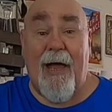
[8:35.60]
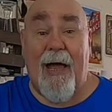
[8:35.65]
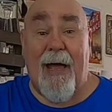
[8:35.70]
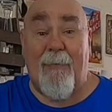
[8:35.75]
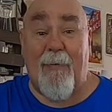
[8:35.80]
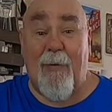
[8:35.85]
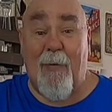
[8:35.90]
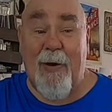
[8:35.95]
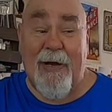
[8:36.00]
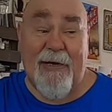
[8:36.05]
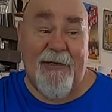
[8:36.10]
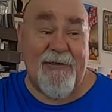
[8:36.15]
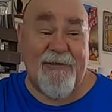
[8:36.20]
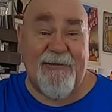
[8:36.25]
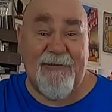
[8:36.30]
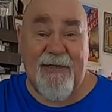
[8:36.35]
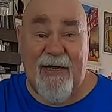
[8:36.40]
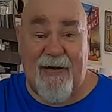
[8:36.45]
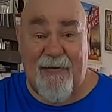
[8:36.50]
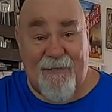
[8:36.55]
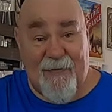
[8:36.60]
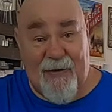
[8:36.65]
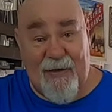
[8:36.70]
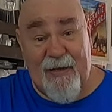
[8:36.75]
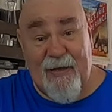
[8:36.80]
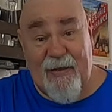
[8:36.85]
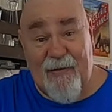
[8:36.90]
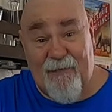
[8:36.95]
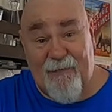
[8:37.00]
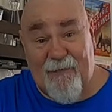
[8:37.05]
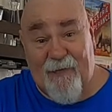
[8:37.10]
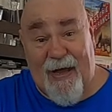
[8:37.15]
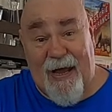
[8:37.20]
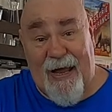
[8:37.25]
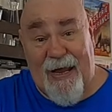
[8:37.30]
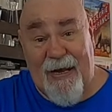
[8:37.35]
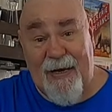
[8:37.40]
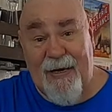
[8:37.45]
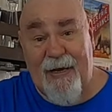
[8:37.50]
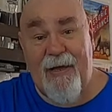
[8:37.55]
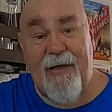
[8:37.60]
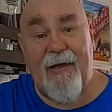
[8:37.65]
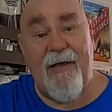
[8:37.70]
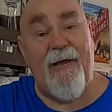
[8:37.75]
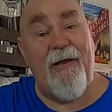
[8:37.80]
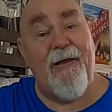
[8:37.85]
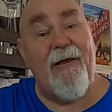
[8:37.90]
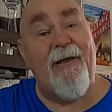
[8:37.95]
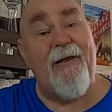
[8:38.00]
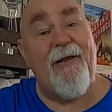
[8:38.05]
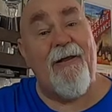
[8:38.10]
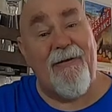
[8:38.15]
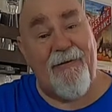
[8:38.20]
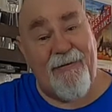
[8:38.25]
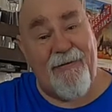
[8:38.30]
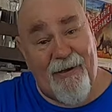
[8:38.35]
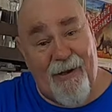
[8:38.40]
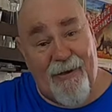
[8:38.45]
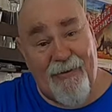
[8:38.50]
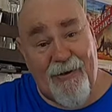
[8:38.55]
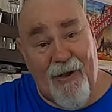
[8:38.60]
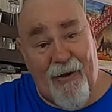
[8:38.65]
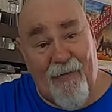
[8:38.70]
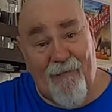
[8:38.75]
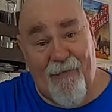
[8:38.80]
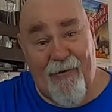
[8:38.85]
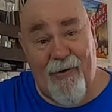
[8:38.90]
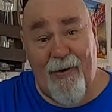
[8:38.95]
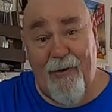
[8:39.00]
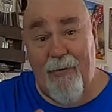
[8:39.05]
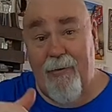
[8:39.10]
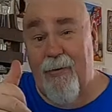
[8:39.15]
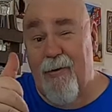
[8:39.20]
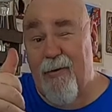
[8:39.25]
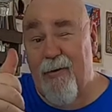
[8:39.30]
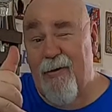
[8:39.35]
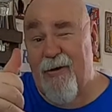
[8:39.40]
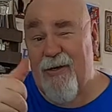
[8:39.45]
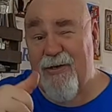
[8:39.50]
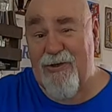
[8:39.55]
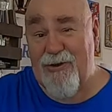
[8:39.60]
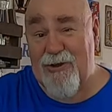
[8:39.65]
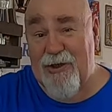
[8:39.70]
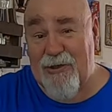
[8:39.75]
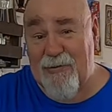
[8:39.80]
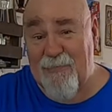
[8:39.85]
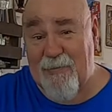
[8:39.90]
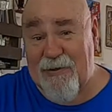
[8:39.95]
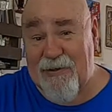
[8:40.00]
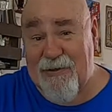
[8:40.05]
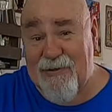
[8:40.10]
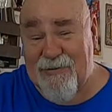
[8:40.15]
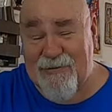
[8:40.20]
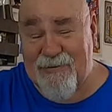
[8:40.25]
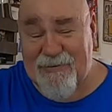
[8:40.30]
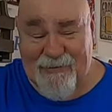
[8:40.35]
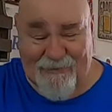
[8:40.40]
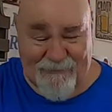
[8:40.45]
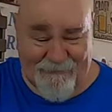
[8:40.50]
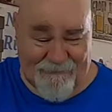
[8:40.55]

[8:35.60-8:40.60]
I'm away to sit in front of the fan. Ta-ta for me. Cheers, my dears.